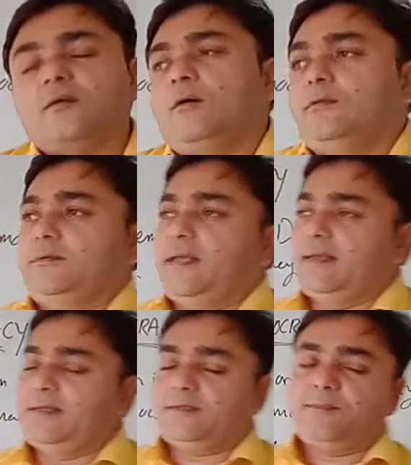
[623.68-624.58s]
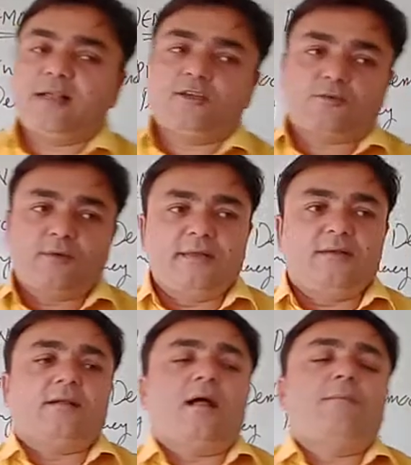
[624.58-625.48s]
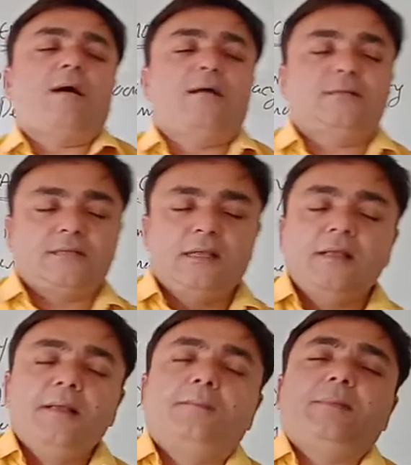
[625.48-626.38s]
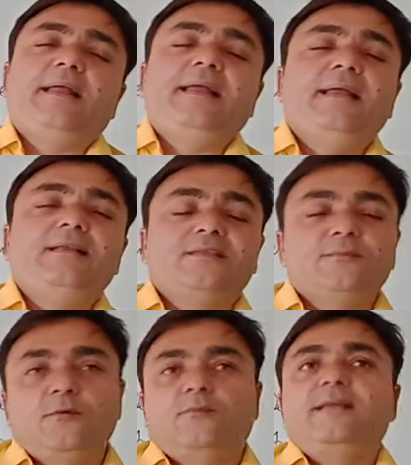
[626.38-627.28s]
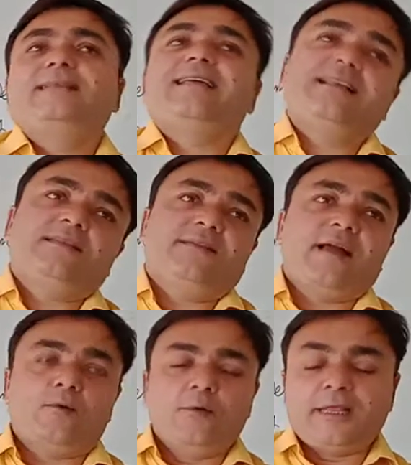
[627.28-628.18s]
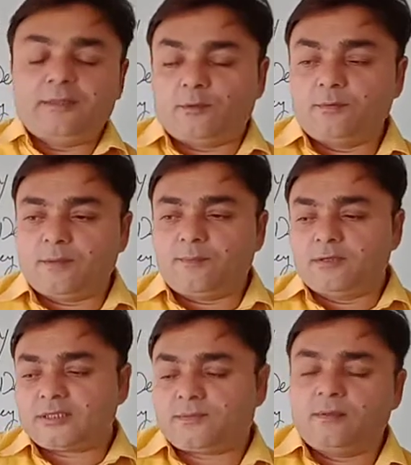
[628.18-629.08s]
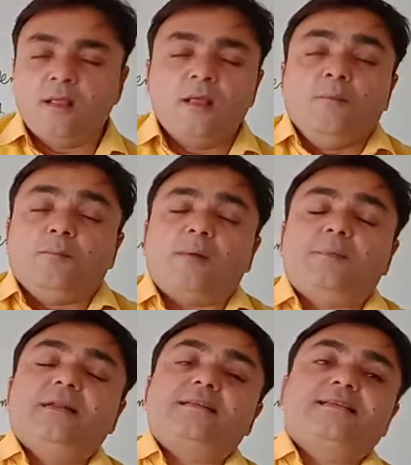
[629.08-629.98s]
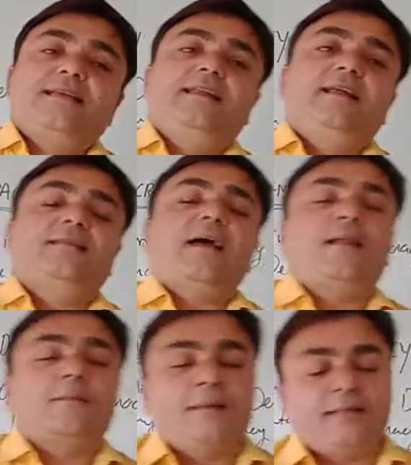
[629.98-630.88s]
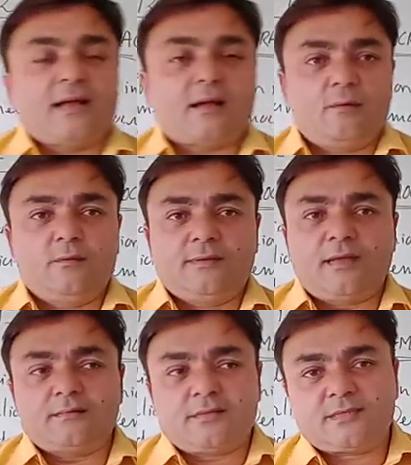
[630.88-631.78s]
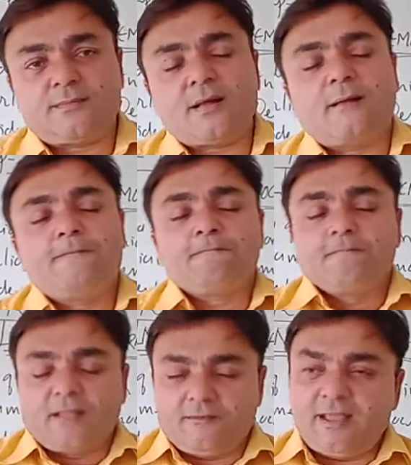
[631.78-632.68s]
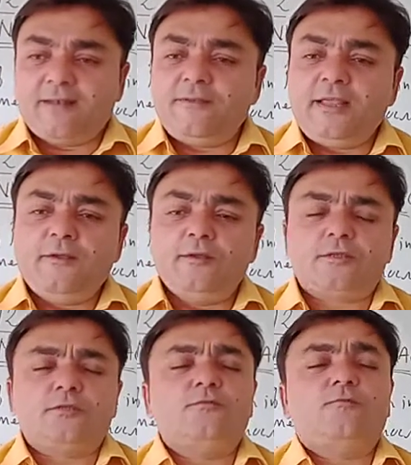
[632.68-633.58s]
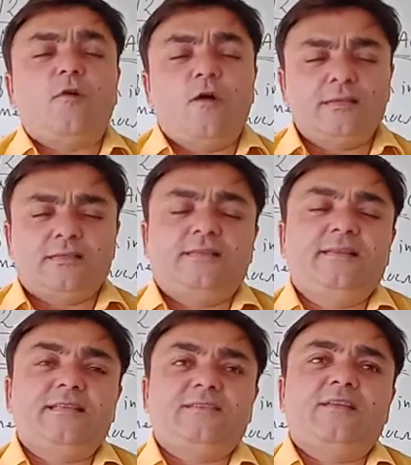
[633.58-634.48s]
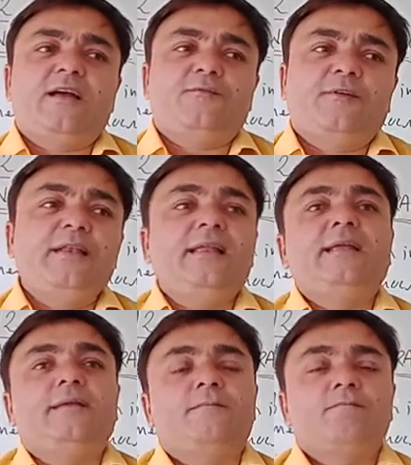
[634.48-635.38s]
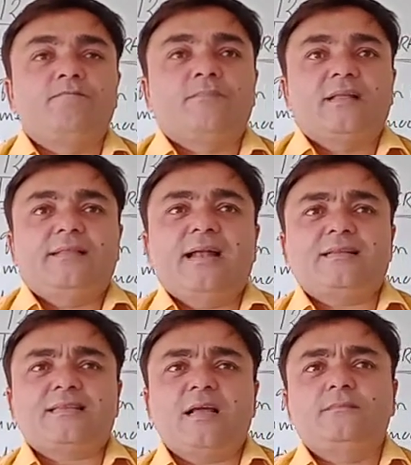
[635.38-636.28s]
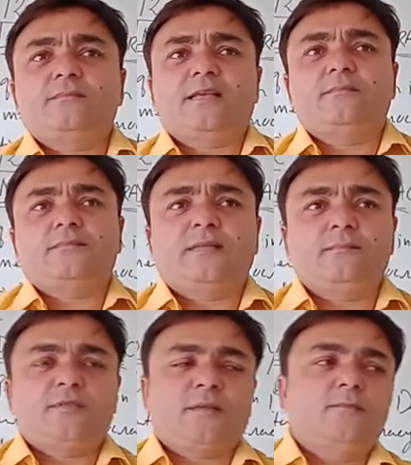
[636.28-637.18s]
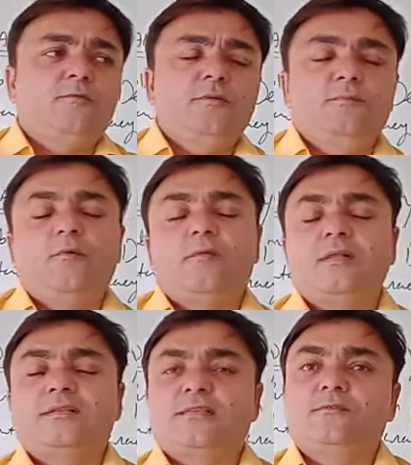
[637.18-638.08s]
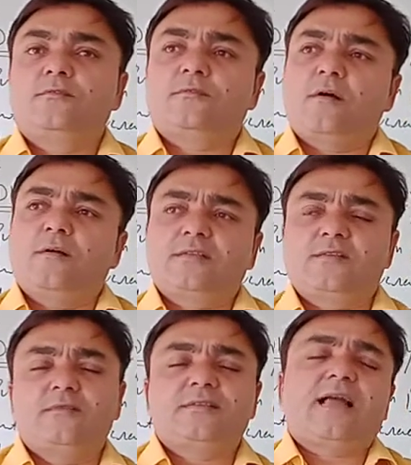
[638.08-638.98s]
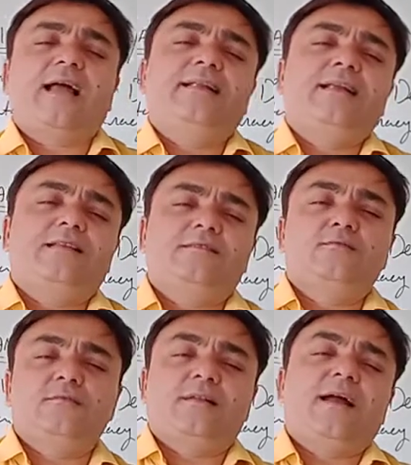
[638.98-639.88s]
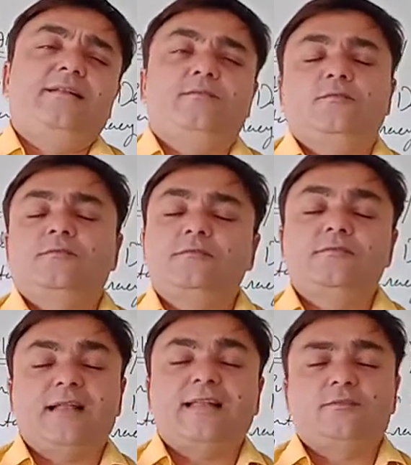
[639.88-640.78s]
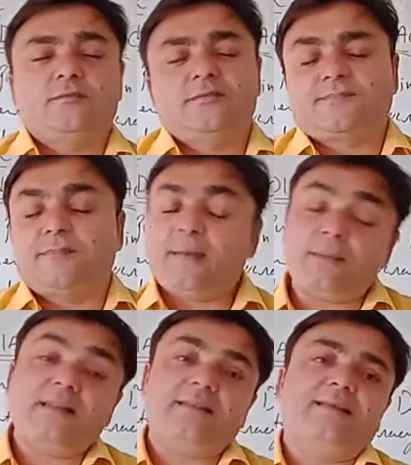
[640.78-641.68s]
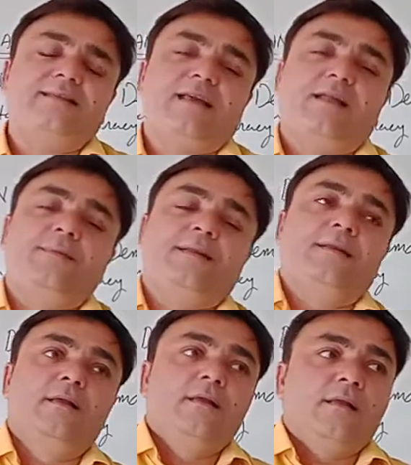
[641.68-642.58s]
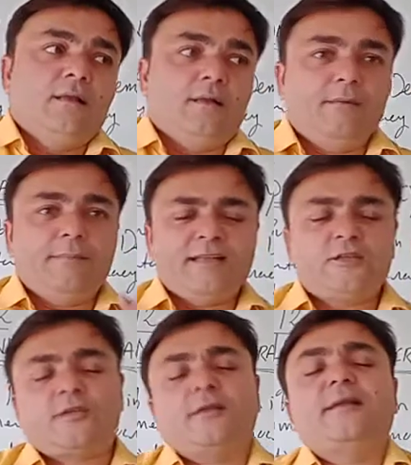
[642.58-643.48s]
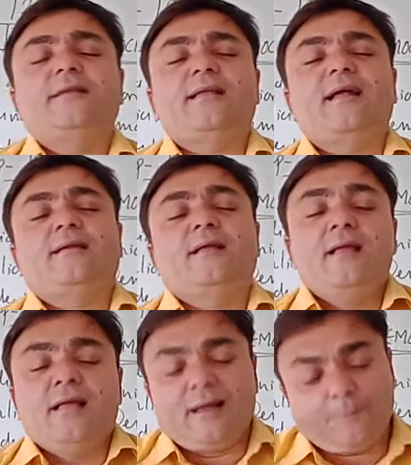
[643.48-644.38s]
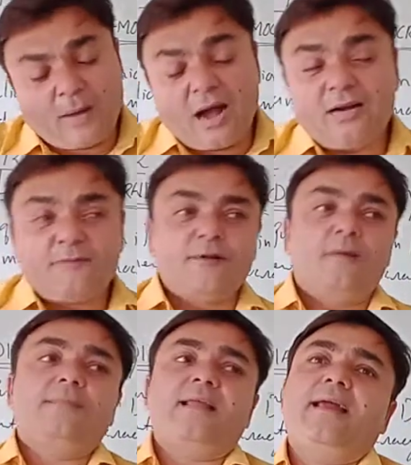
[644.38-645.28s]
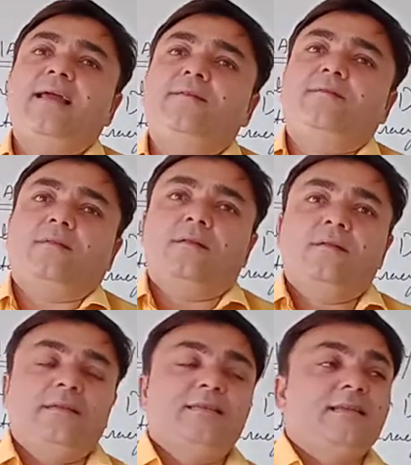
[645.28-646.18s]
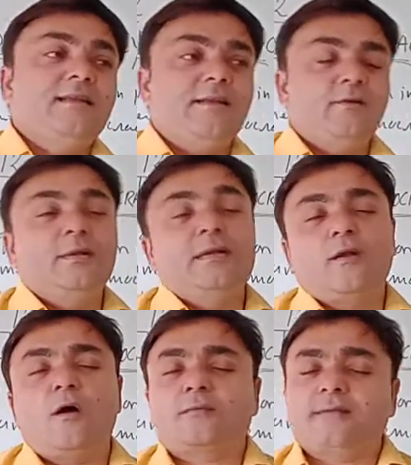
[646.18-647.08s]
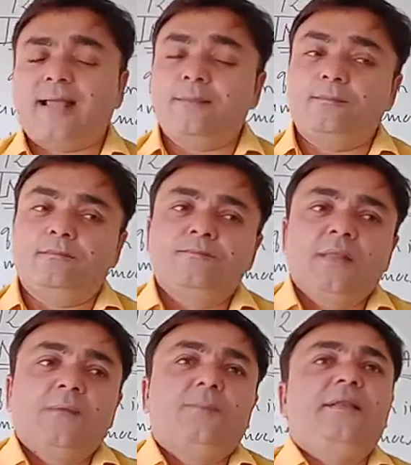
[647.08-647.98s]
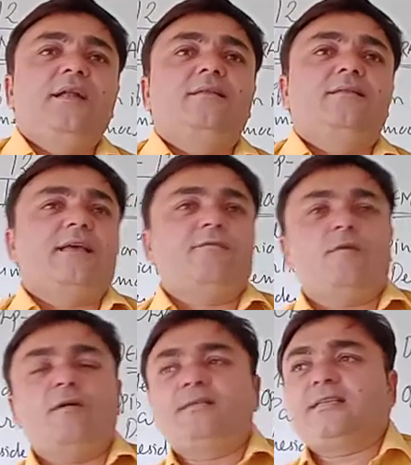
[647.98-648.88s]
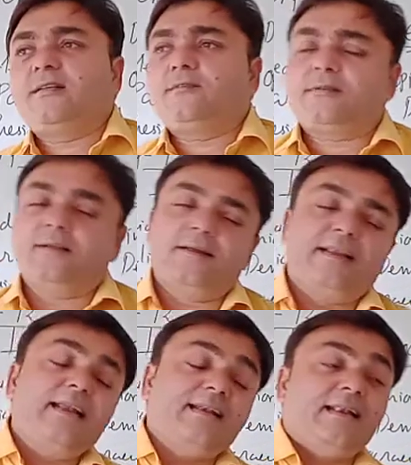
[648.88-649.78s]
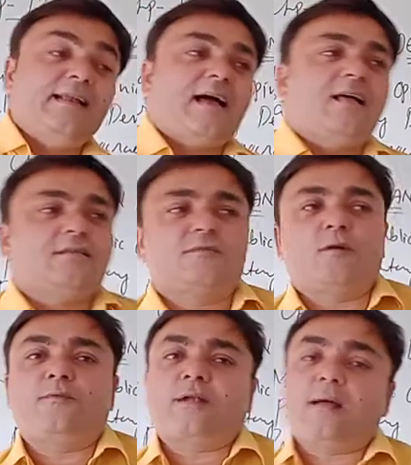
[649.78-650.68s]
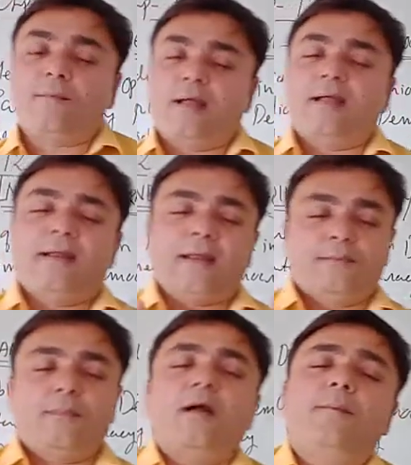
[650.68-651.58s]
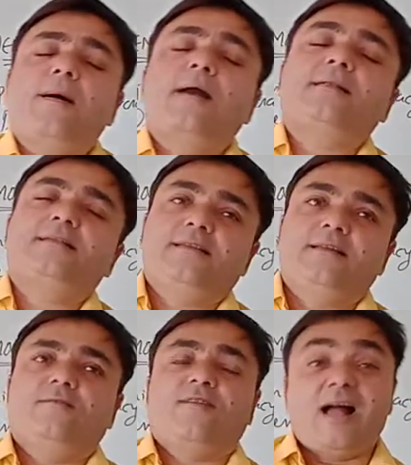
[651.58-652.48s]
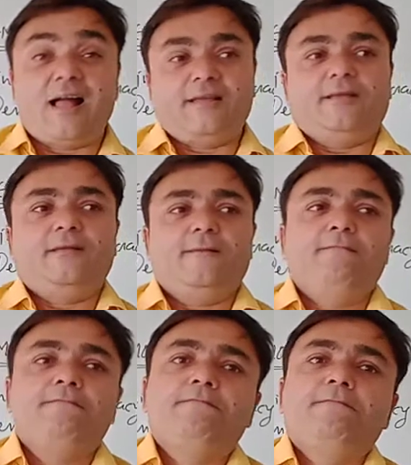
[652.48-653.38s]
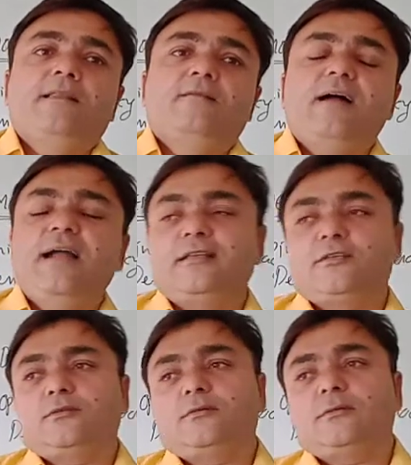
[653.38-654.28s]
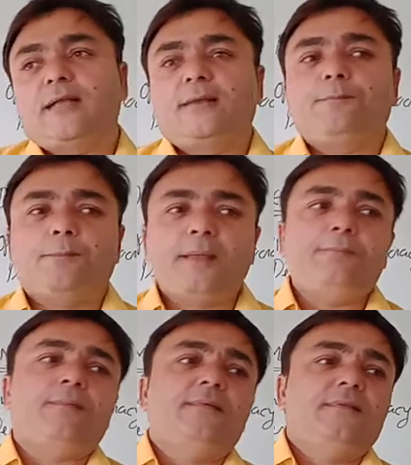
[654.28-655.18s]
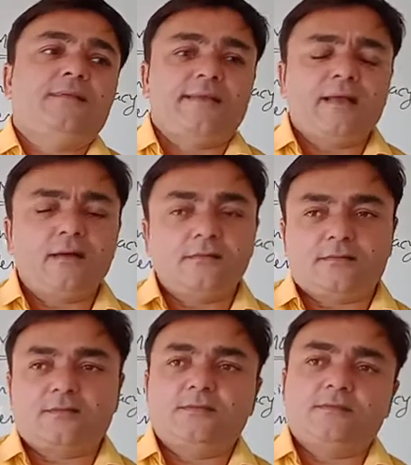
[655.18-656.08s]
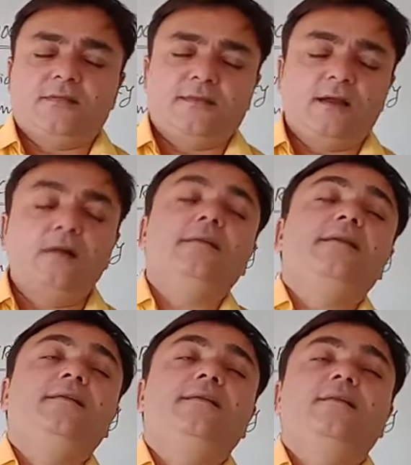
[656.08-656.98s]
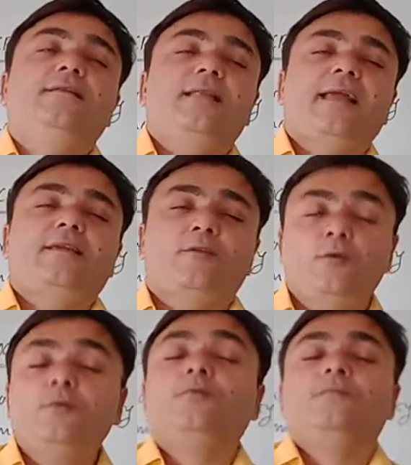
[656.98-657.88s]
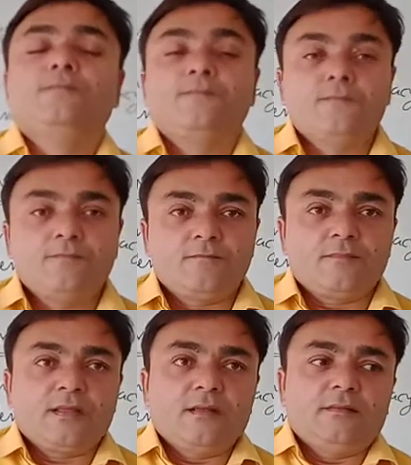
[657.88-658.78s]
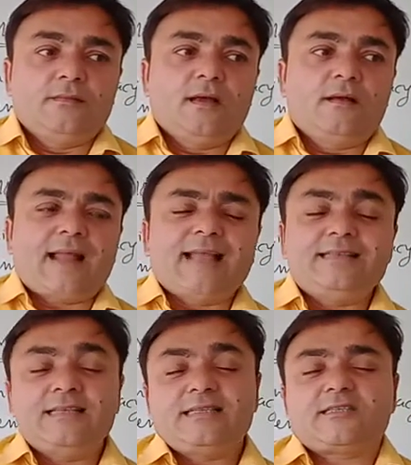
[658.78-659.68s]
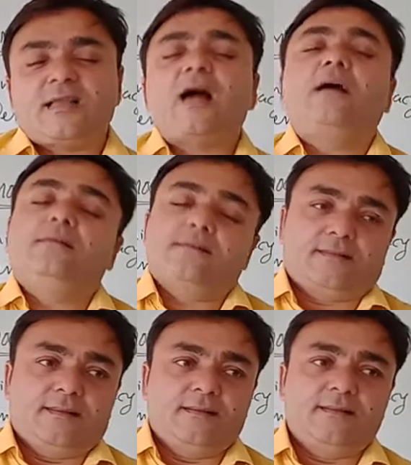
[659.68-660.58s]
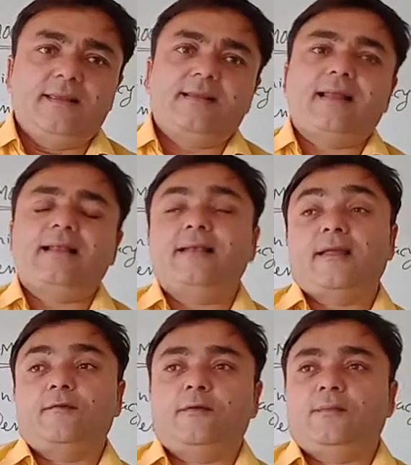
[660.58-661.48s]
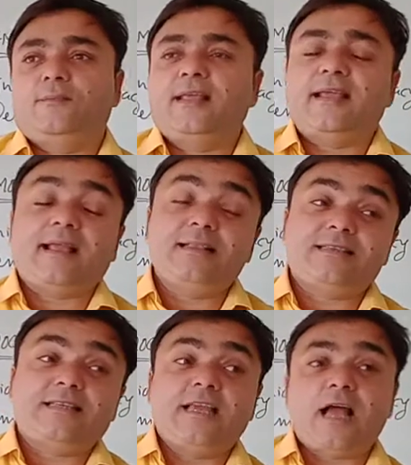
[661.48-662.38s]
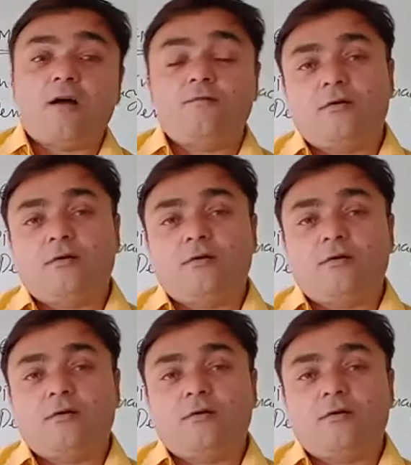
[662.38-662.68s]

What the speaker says: all things by showing dramas, plays, movies, as we are going through the most popular serial Tarak Mehta Ka Ulta Chashma. When we used to watch this, we are feeling that some good morals, good thoughts, good ideas, good rituals, many things are being mentioned in that. Apart from there, recently during lock time period, there was a re-telecast of Ramayana and Mahabharata serial. Why? So that people, the youngster, the young Indian like you, the rising stars, they can develop, they can see how